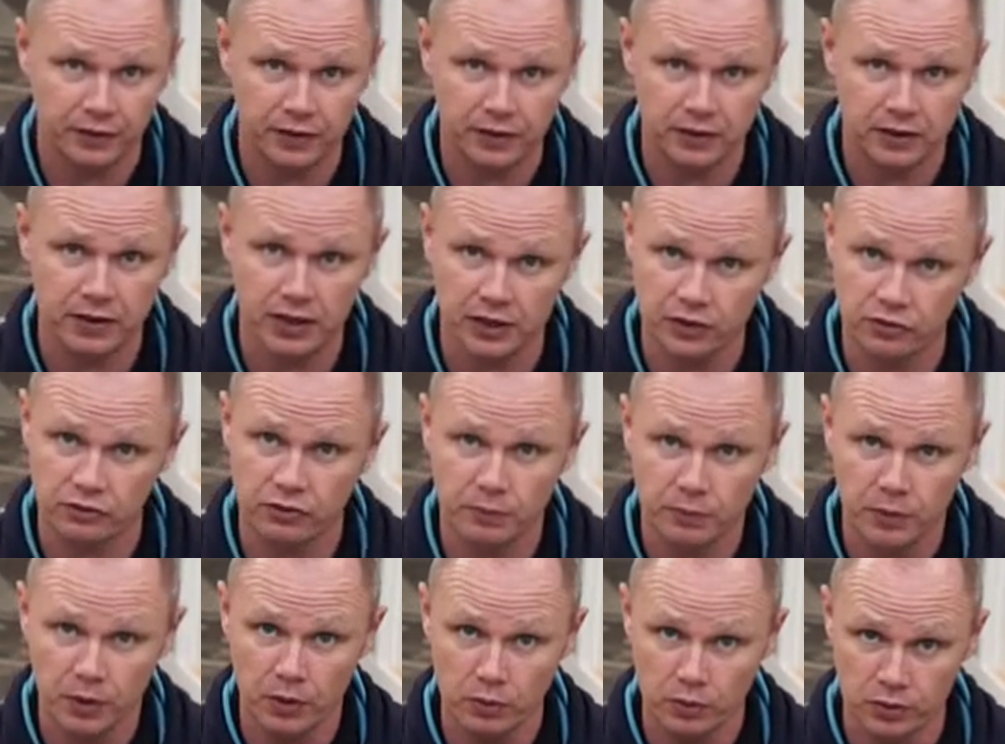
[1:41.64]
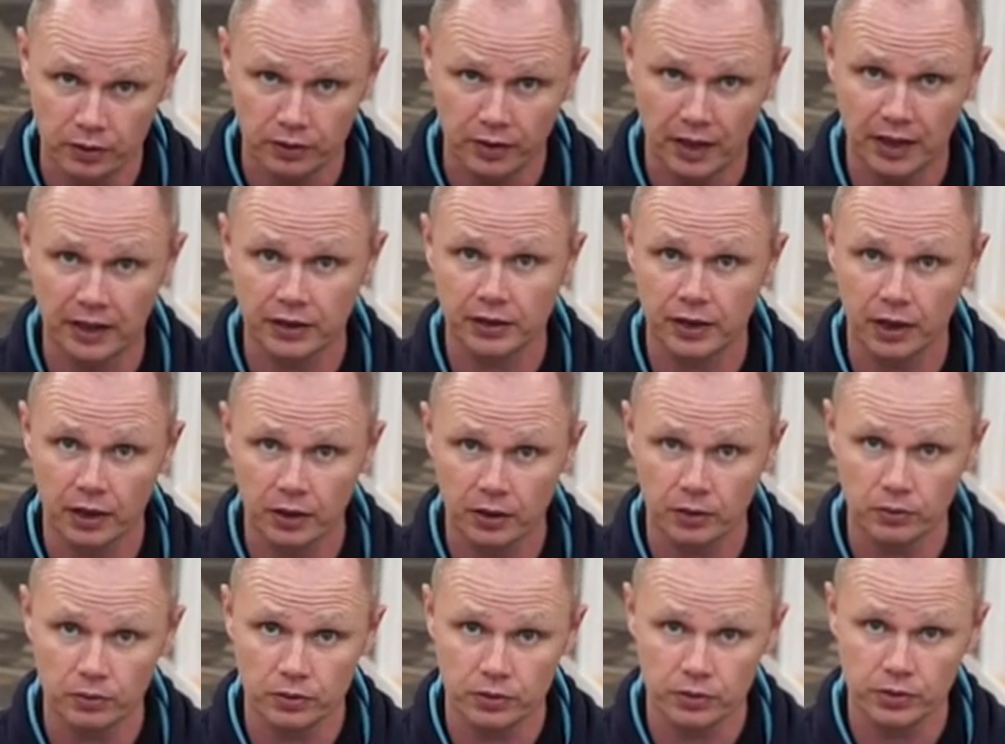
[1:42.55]
the distribution that
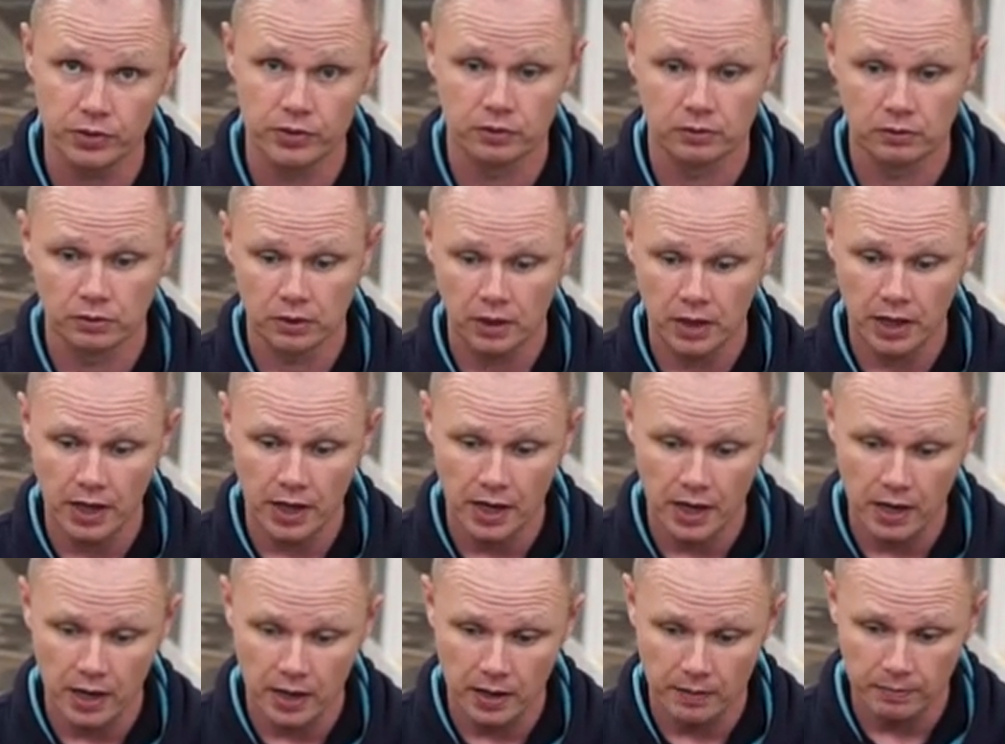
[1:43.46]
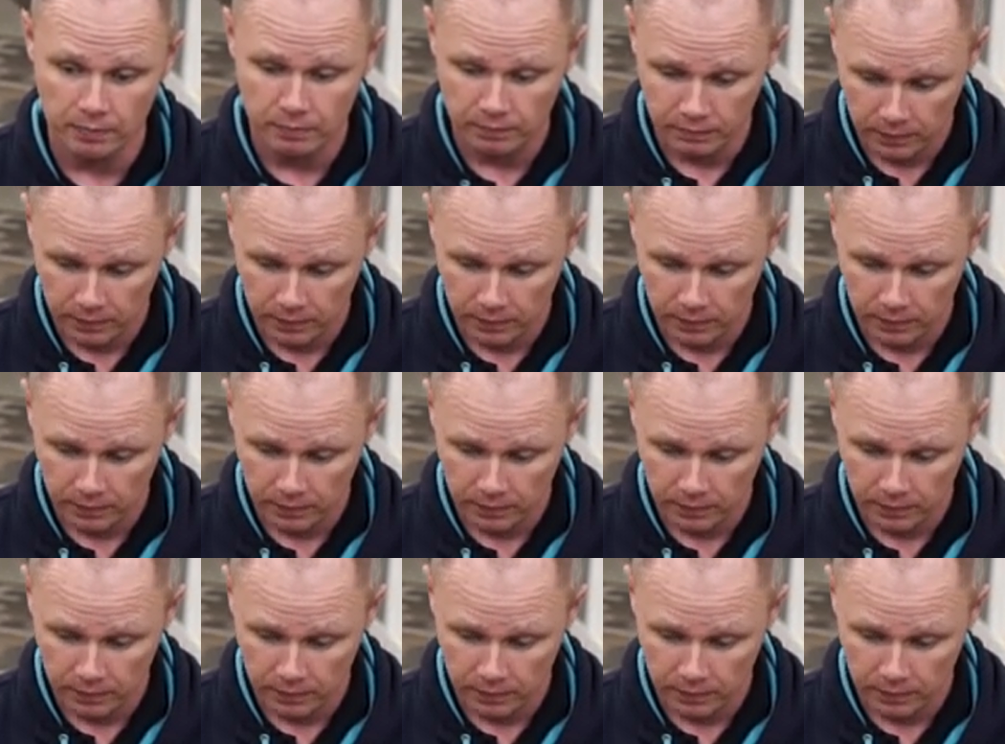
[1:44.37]
goes um,